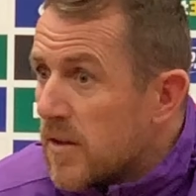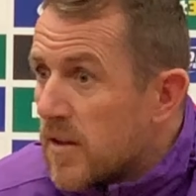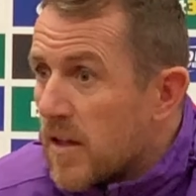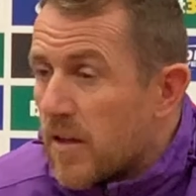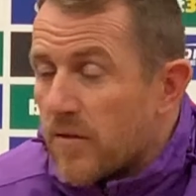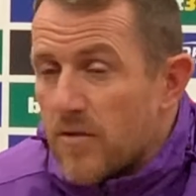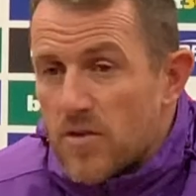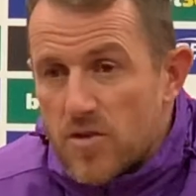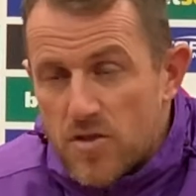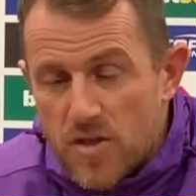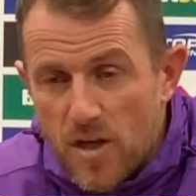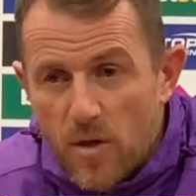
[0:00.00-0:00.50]
I
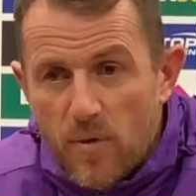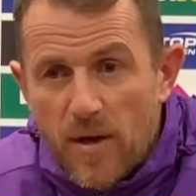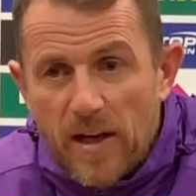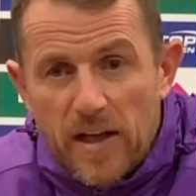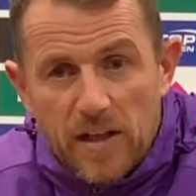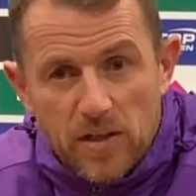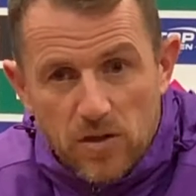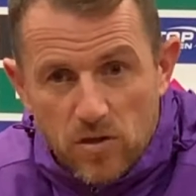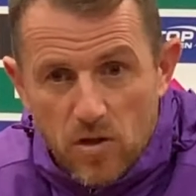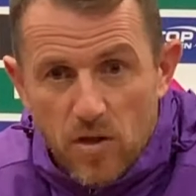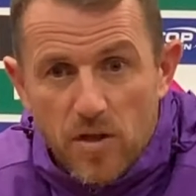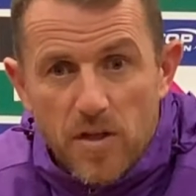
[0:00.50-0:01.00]
think Joe
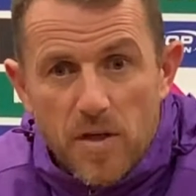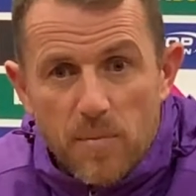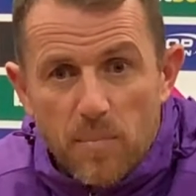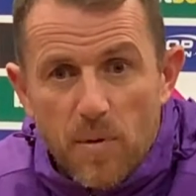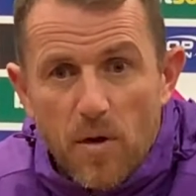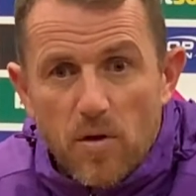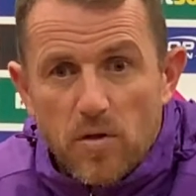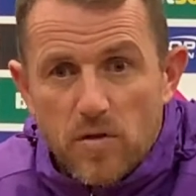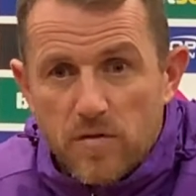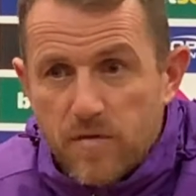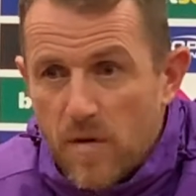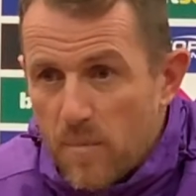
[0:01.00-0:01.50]
Allen got in the
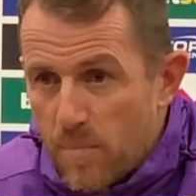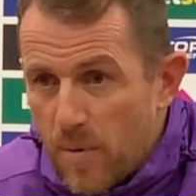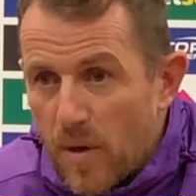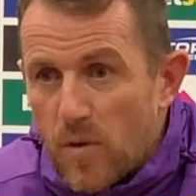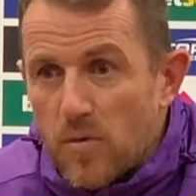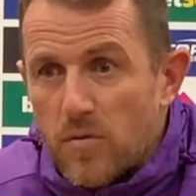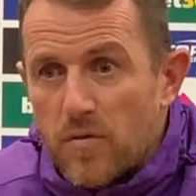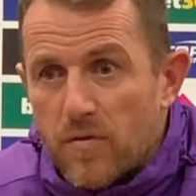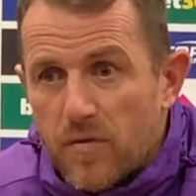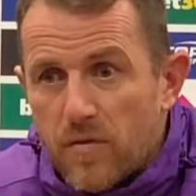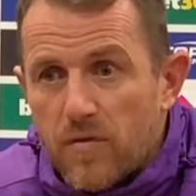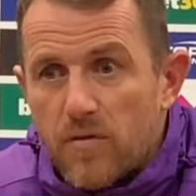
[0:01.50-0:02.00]
box for
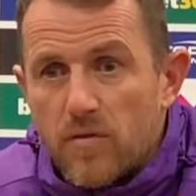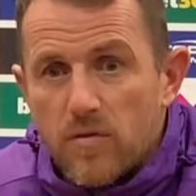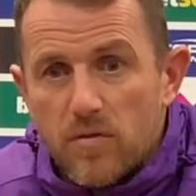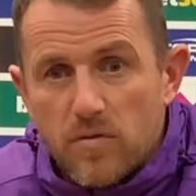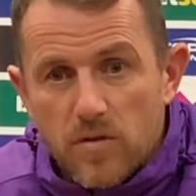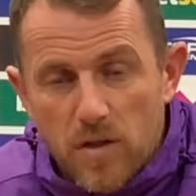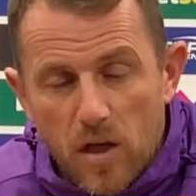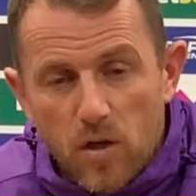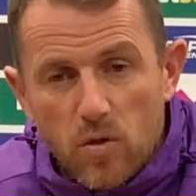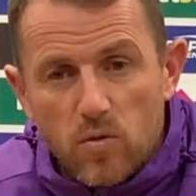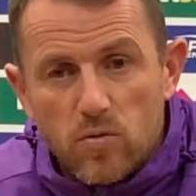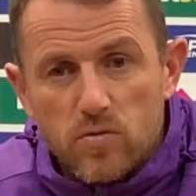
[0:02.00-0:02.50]
both
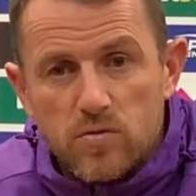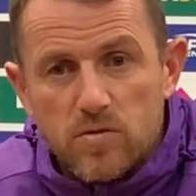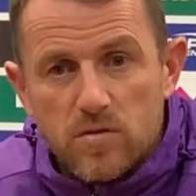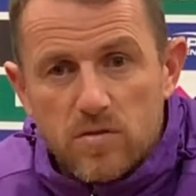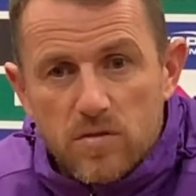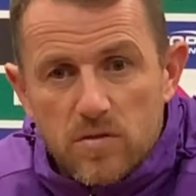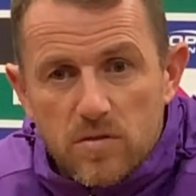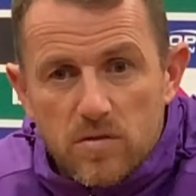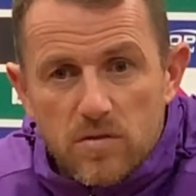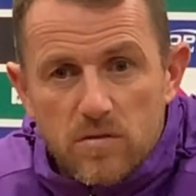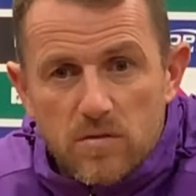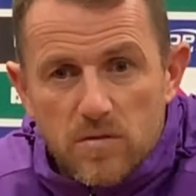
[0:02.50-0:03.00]
goals,
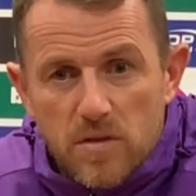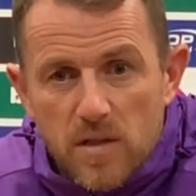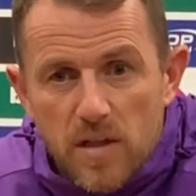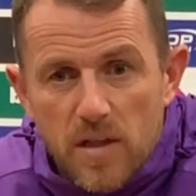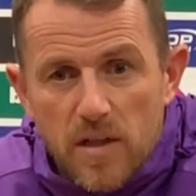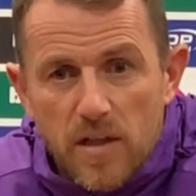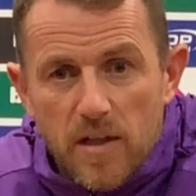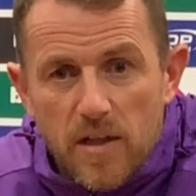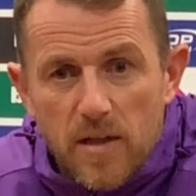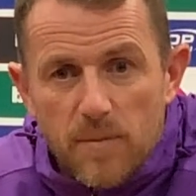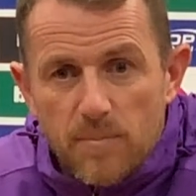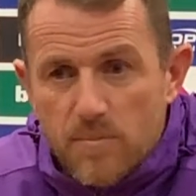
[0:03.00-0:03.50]

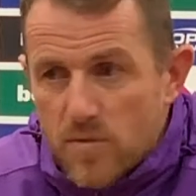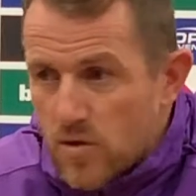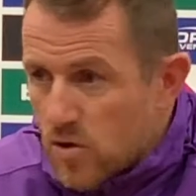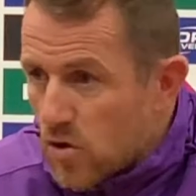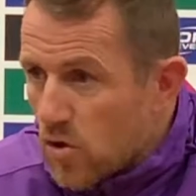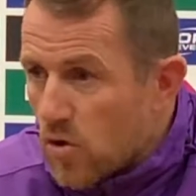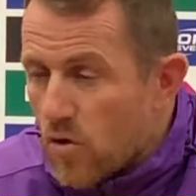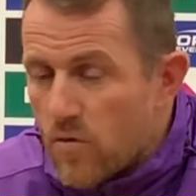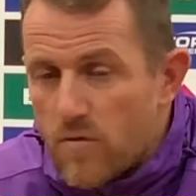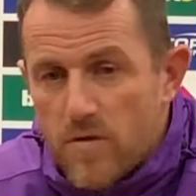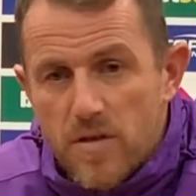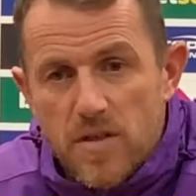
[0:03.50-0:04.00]
um,
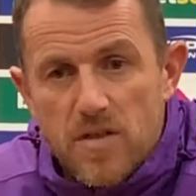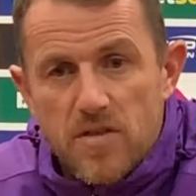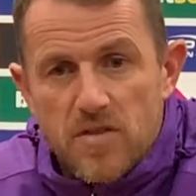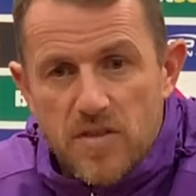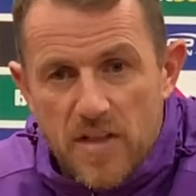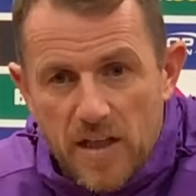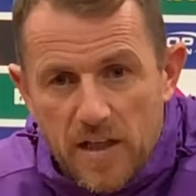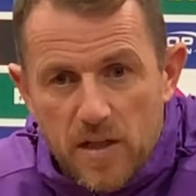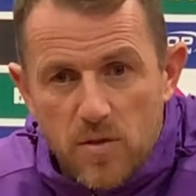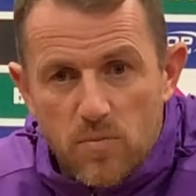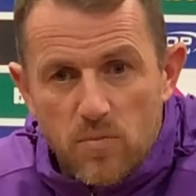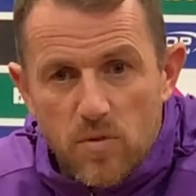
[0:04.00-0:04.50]
scoring the
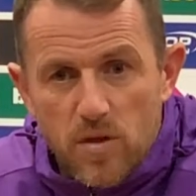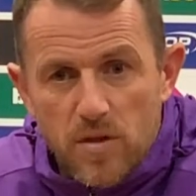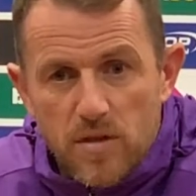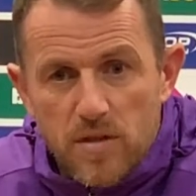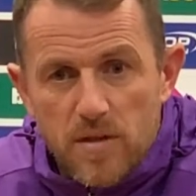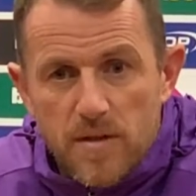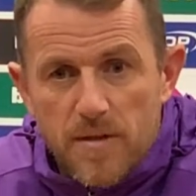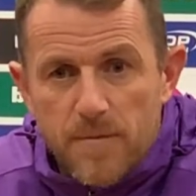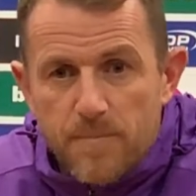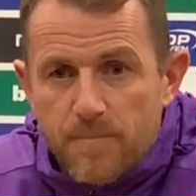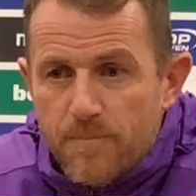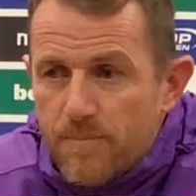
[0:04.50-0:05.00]
second one.
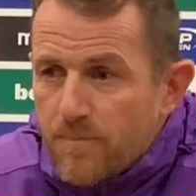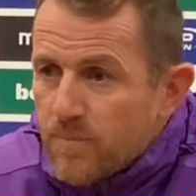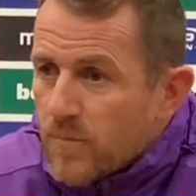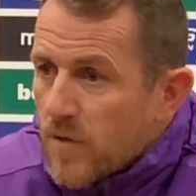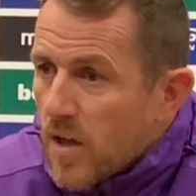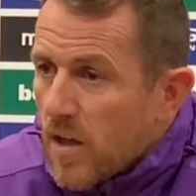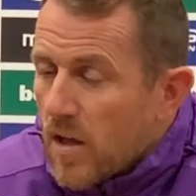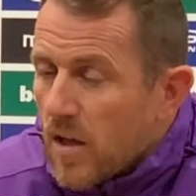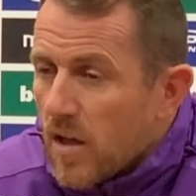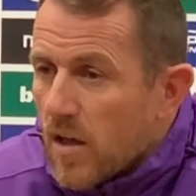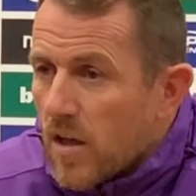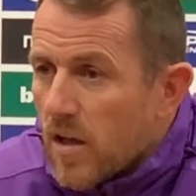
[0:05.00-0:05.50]

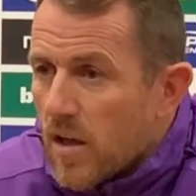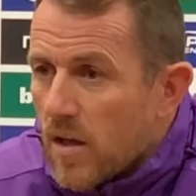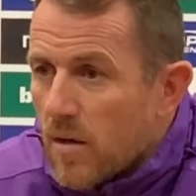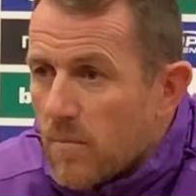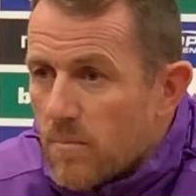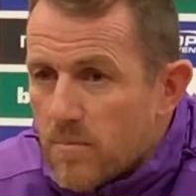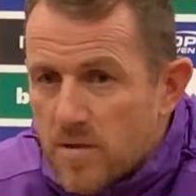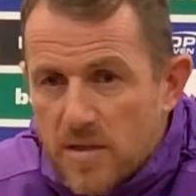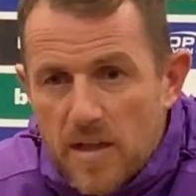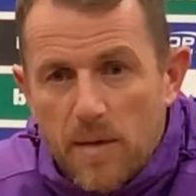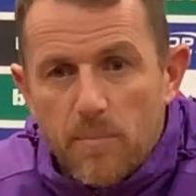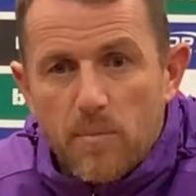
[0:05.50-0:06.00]

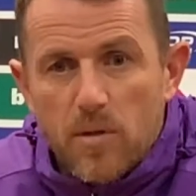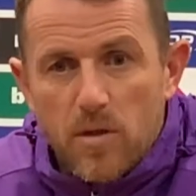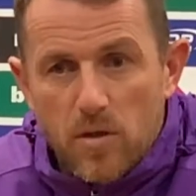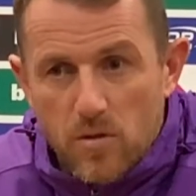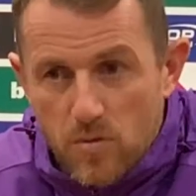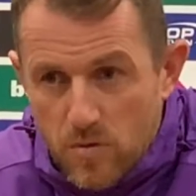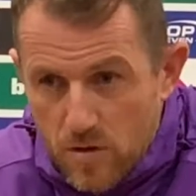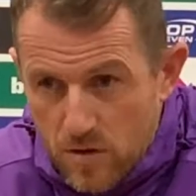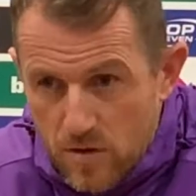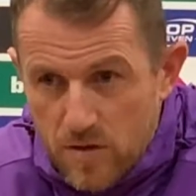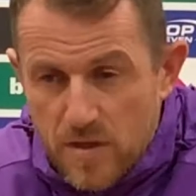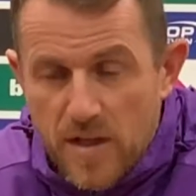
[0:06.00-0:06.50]
Um, Sam
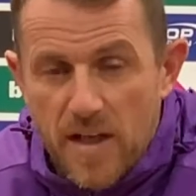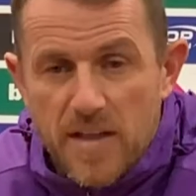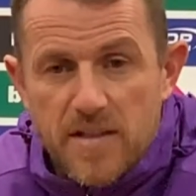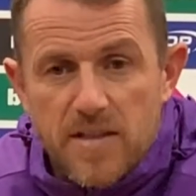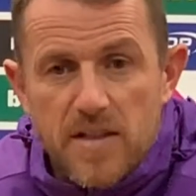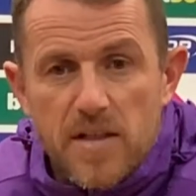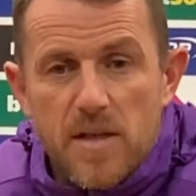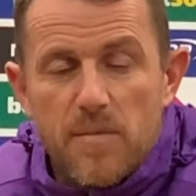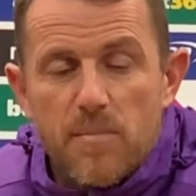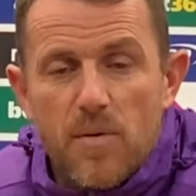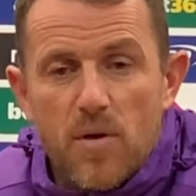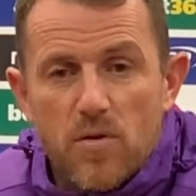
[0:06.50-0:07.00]
Clucas gets
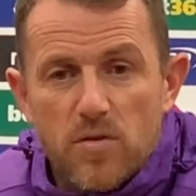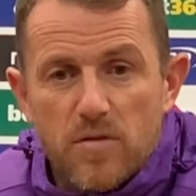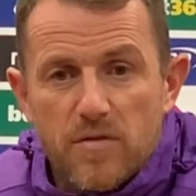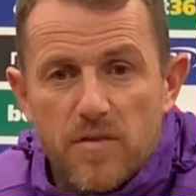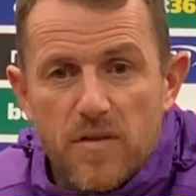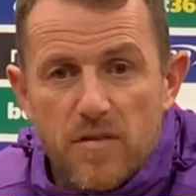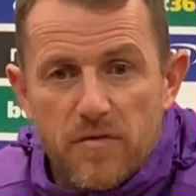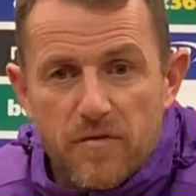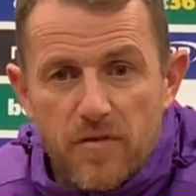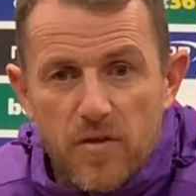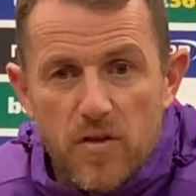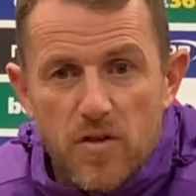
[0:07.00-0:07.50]
in the box for
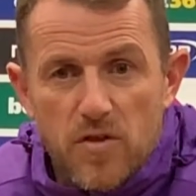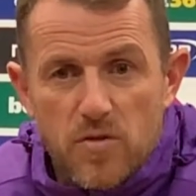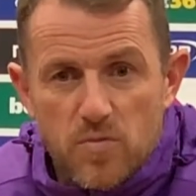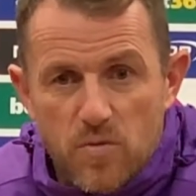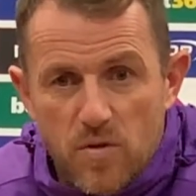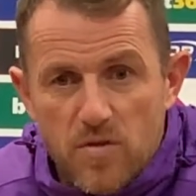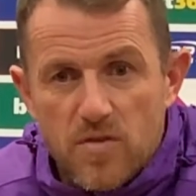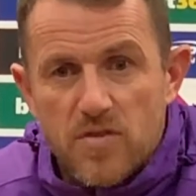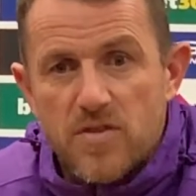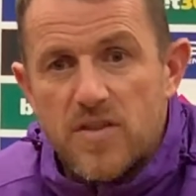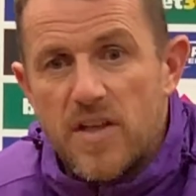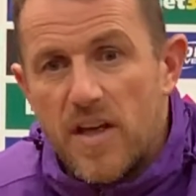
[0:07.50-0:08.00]
the first
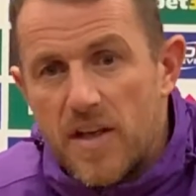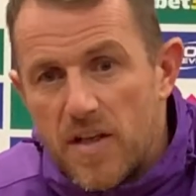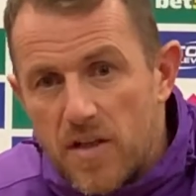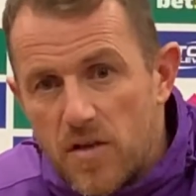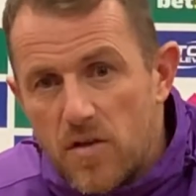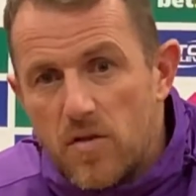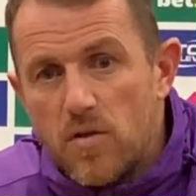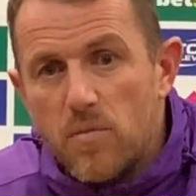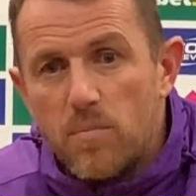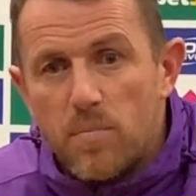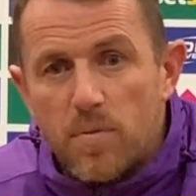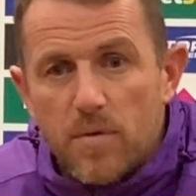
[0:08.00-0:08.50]
one, setting it
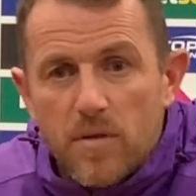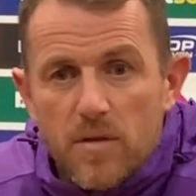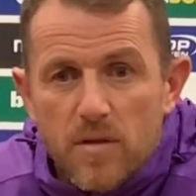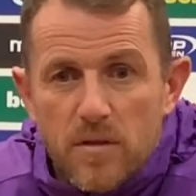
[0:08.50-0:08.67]
up.